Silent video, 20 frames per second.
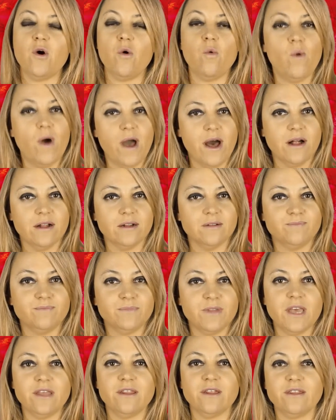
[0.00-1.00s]
Well,
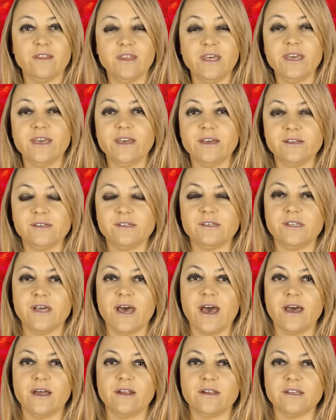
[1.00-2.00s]
the thing is
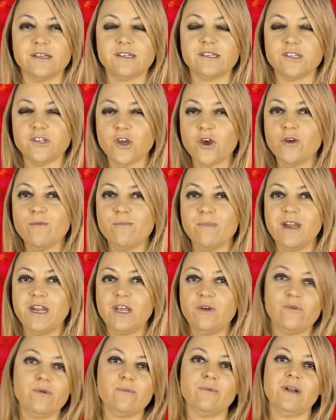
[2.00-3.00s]
that there's so
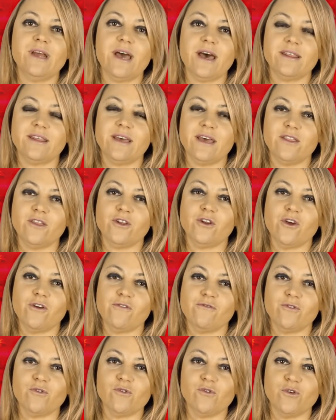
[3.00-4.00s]
many women out there that
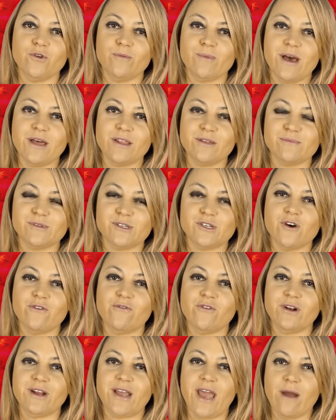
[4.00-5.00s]
don't feel good about
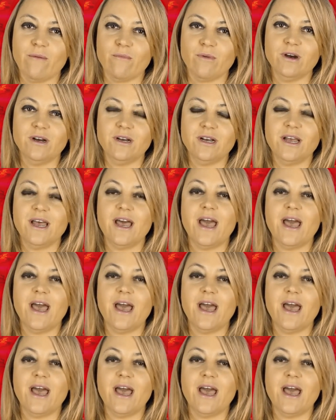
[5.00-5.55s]
themselves on camera,